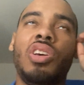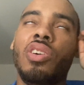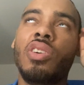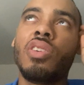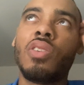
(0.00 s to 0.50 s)

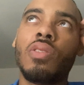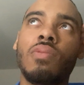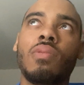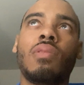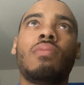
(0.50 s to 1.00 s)
you know,
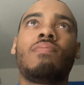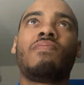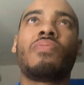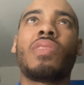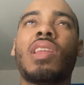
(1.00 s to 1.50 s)

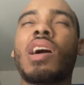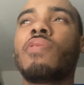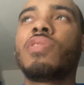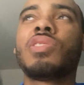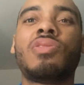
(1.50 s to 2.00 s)

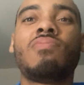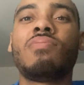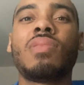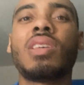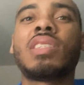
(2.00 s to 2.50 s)
life is
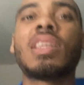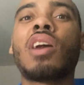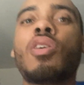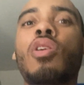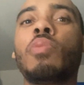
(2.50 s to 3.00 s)
it's not
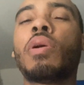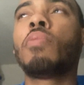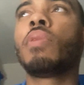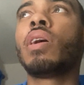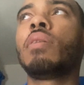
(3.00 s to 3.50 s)
all about
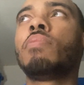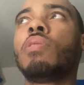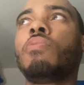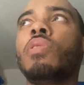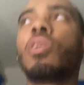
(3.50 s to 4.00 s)
money,
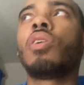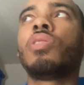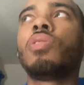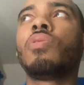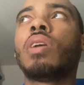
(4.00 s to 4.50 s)
but we all
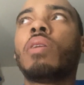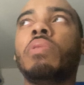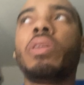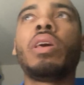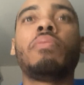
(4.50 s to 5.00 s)
know that we
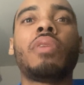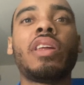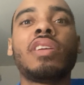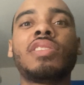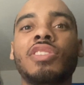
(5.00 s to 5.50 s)
need
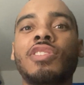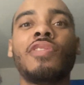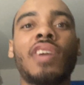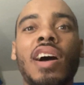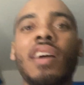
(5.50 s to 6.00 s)
money to
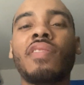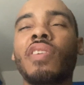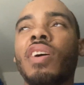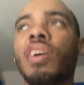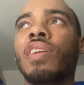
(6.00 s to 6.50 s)
survive.
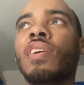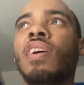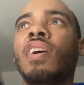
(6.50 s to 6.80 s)
And